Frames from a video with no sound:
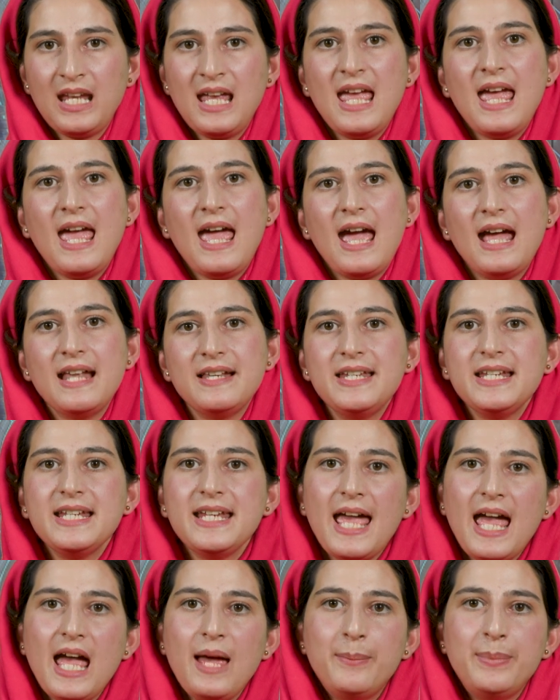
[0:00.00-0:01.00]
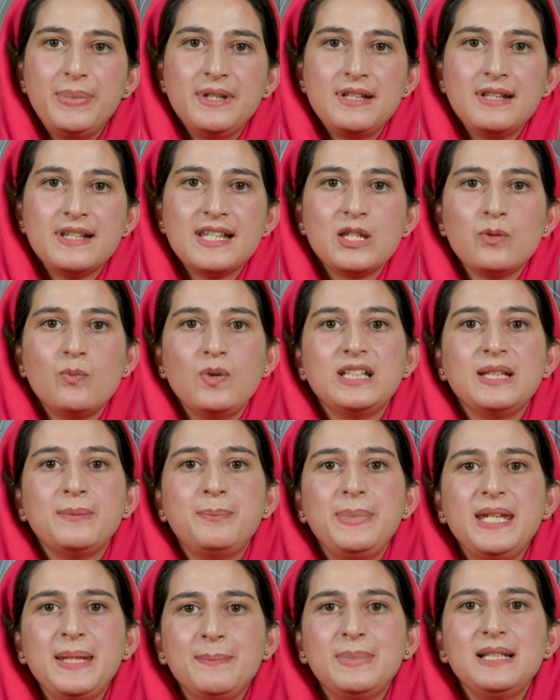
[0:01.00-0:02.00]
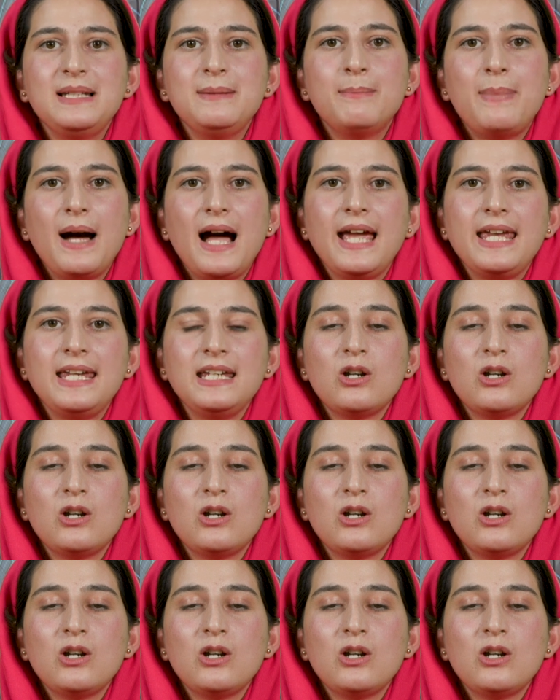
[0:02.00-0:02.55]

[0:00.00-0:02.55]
Hedging happens when the people buying